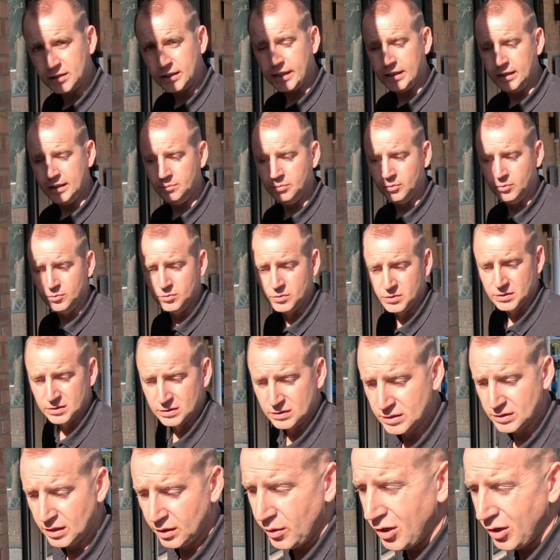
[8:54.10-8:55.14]
cables
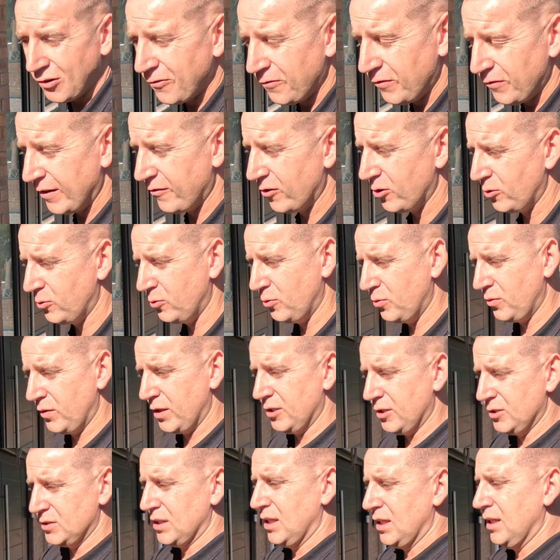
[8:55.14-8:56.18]
so I'll ferrule
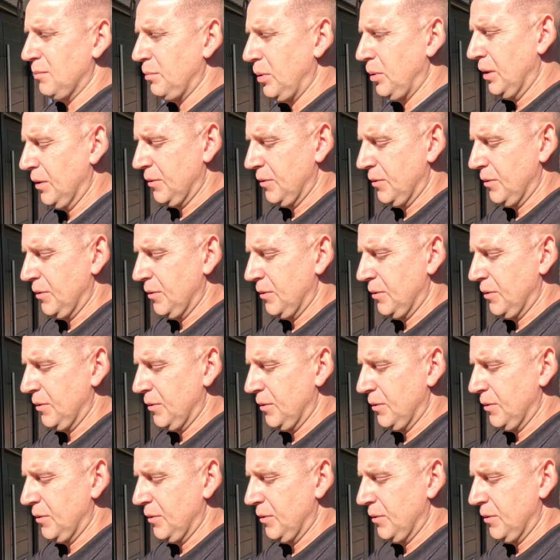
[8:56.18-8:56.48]
those up